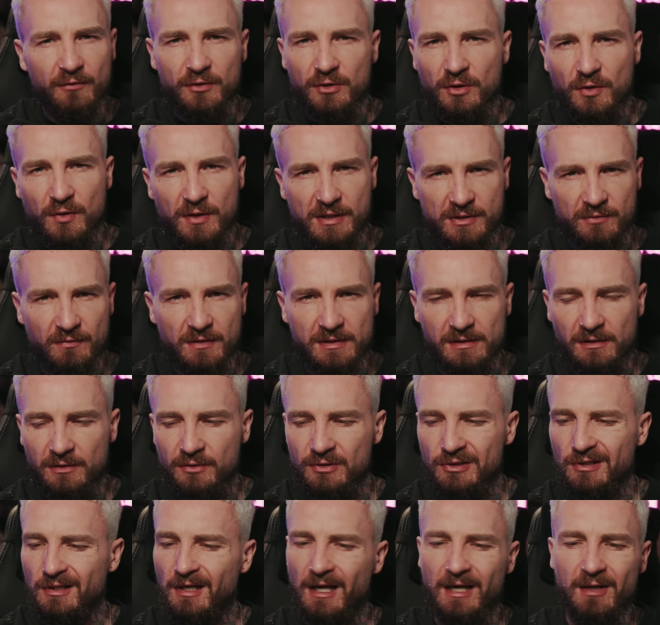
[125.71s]
a New Year's
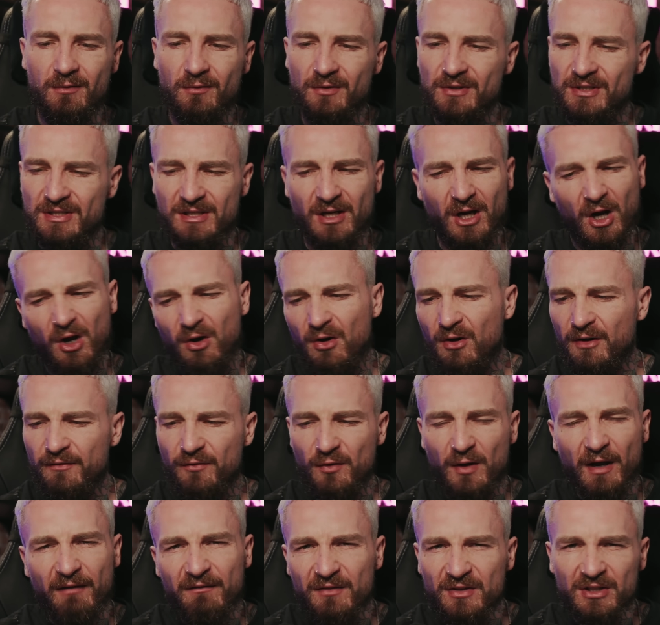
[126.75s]
resolution. Anyone that's like, oh, if
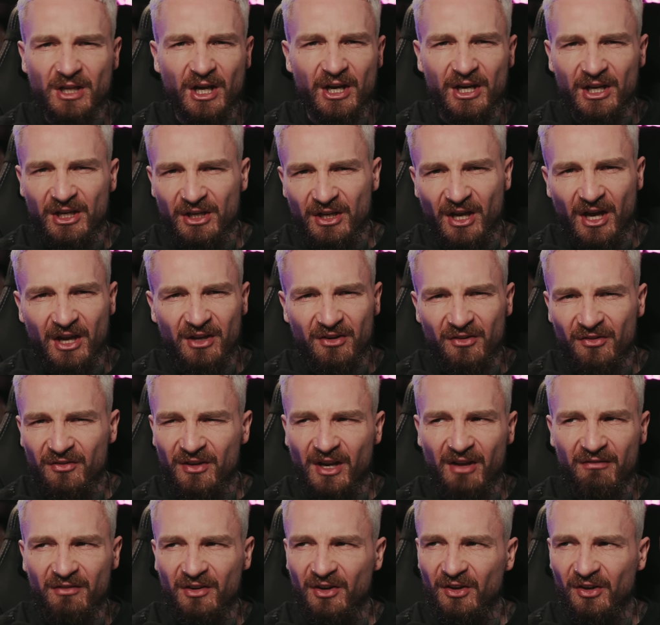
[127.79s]
you haven't done it yet, you're
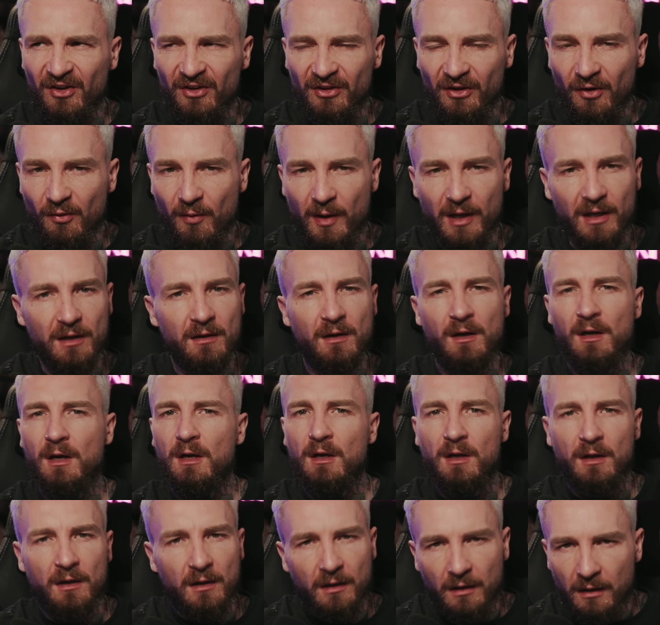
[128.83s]
never going to do it.
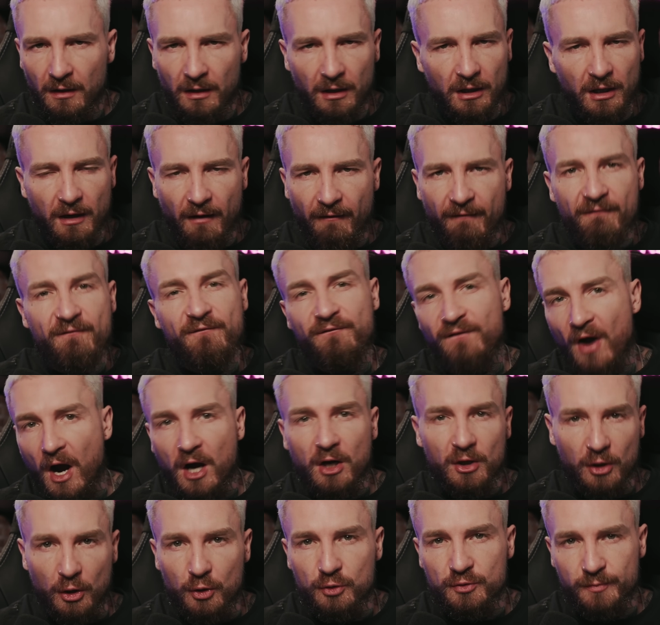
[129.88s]
Fuck
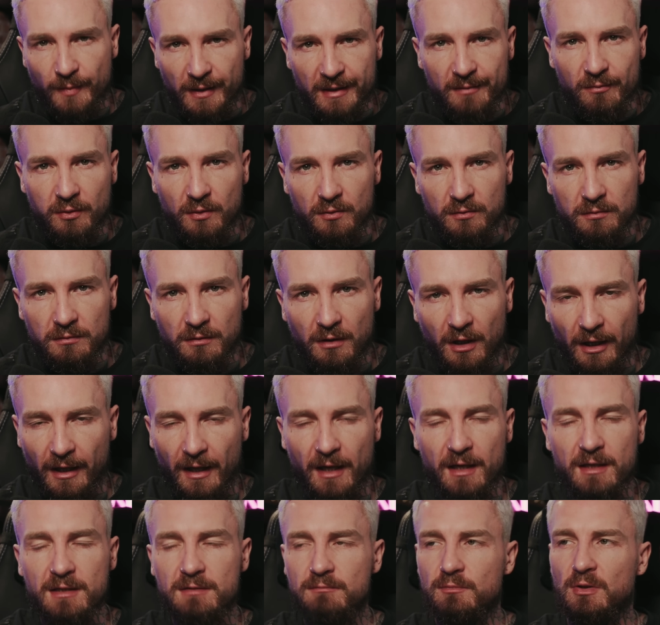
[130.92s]
those people,
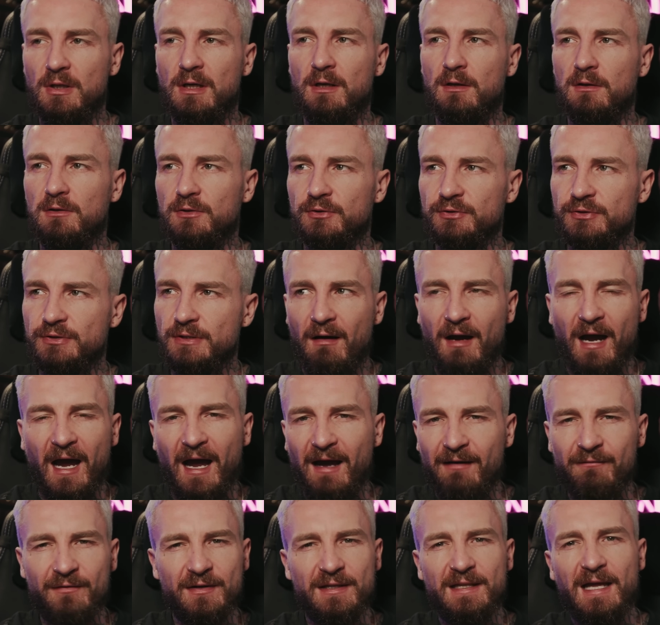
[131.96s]
okay? Because
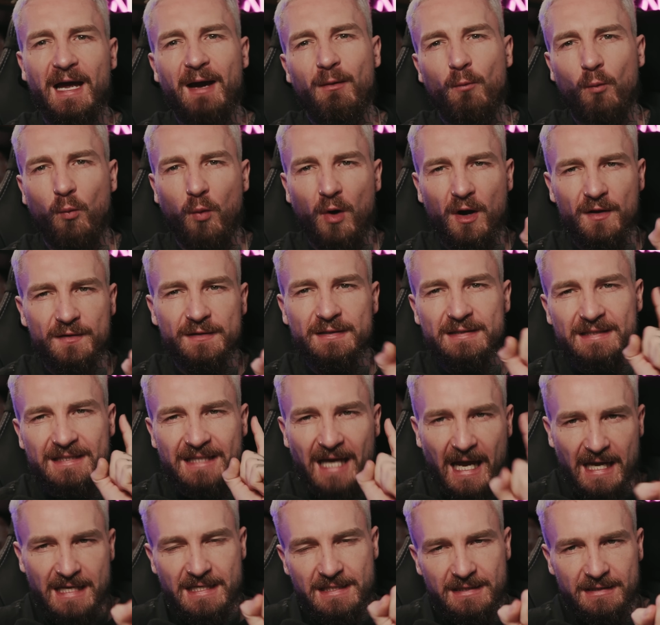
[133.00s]
having that one
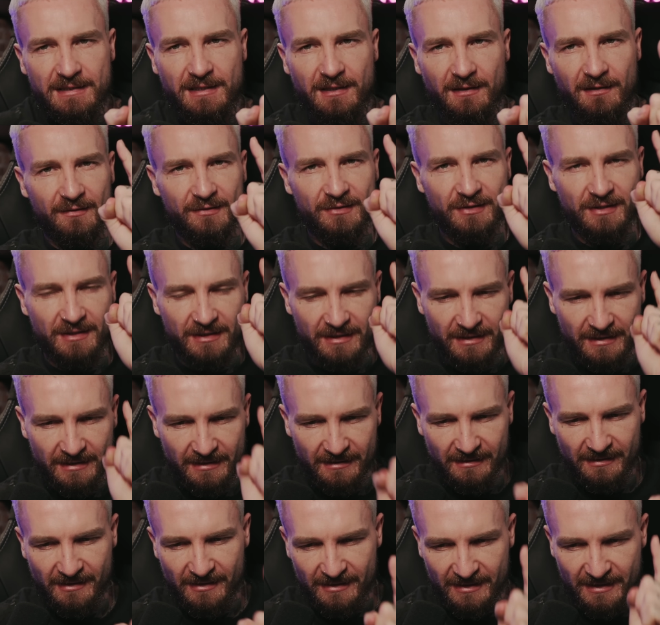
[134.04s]
date
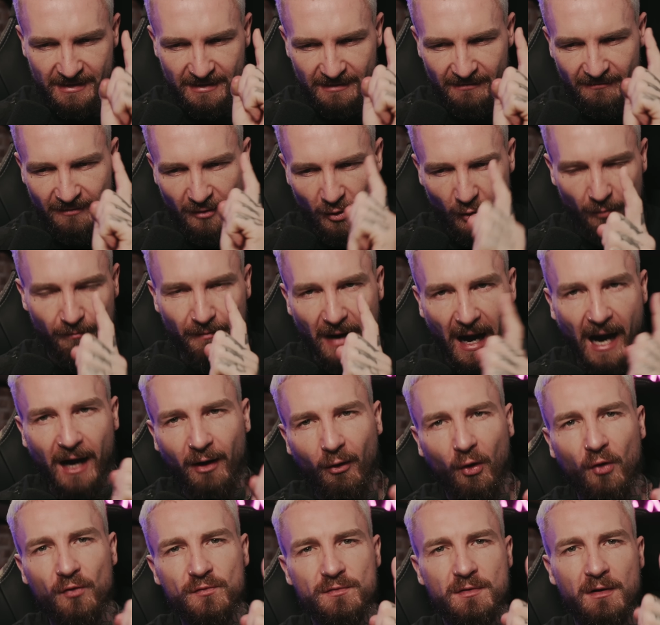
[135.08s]
to look
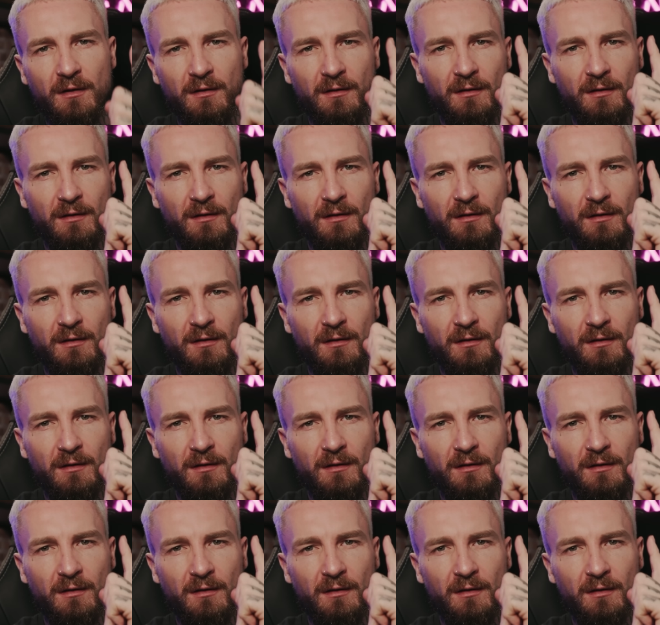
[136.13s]
back on,